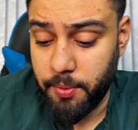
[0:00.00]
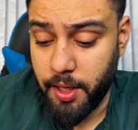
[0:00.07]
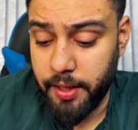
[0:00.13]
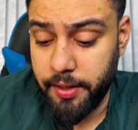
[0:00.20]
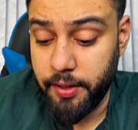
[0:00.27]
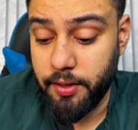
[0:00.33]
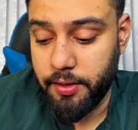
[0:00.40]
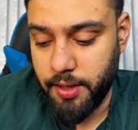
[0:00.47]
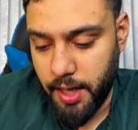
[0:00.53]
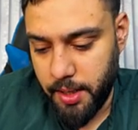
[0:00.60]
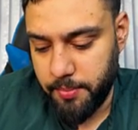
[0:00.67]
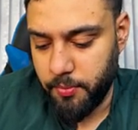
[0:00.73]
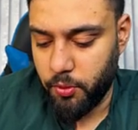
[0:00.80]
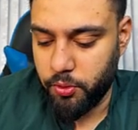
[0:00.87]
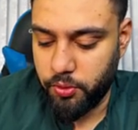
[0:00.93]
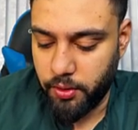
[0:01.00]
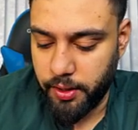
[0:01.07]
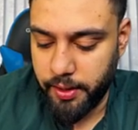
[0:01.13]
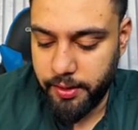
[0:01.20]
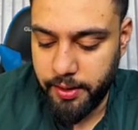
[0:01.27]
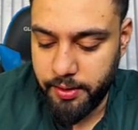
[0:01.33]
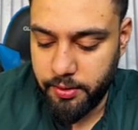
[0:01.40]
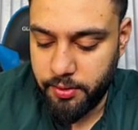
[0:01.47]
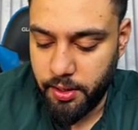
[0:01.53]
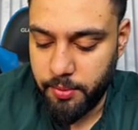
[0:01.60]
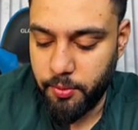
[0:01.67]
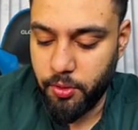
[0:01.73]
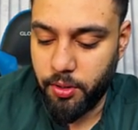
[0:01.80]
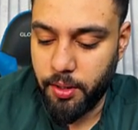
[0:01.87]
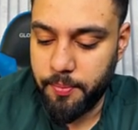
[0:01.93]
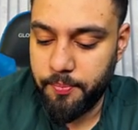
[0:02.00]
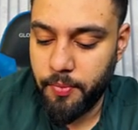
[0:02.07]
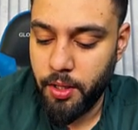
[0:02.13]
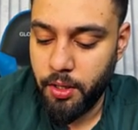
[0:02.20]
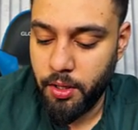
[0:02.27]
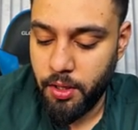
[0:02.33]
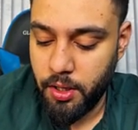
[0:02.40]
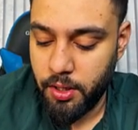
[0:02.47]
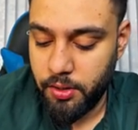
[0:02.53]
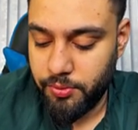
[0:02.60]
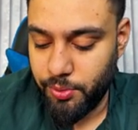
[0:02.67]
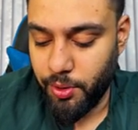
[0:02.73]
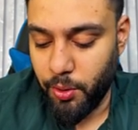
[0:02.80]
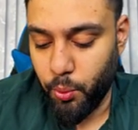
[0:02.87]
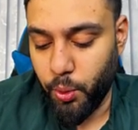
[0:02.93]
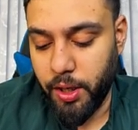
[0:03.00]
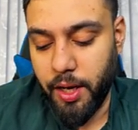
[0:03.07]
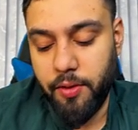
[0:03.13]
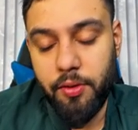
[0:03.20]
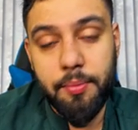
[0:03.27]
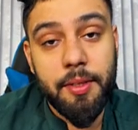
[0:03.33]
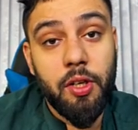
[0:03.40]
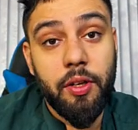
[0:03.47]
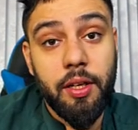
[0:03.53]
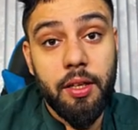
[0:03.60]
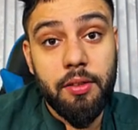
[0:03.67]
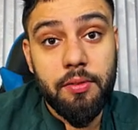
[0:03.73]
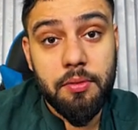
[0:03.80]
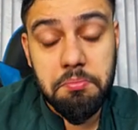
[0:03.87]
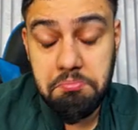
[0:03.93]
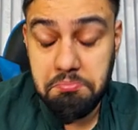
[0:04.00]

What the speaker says: I need the time. Oh, sorry, I need the time. Okay. So what I will be doing is,